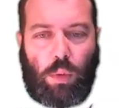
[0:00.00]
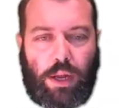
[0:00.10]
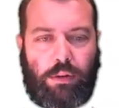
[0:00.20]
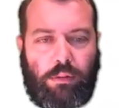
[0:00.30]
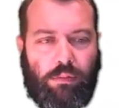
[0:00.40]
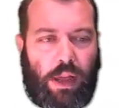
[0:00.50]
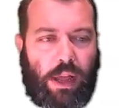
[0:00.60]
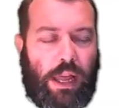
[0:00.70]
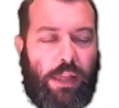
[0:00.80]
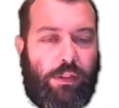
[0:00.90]
1
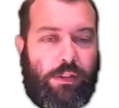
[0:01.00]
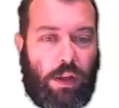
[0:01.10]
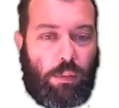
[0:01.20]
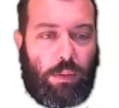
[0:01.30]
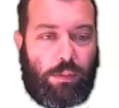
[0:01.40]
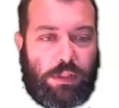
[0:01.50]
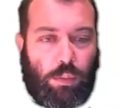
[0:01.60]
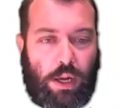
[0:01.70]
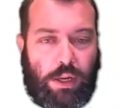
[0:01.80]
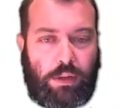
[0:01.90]
and the second one was a
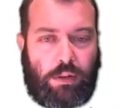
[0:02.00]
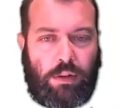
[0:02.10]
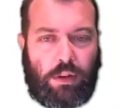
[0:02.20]
1,